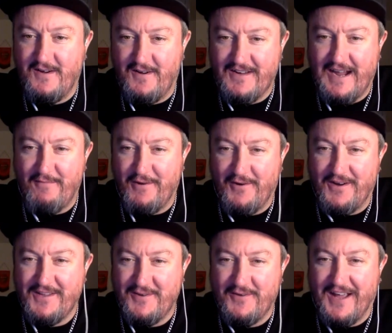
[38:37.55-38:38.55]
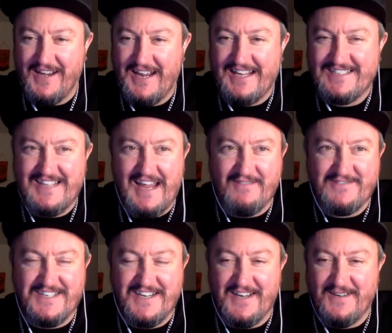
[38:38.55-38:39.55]
Okay, we're going to do that next, Dave.
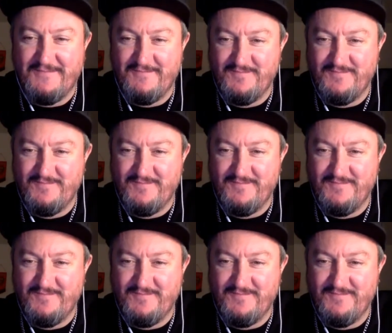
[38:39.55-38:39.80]
See ya.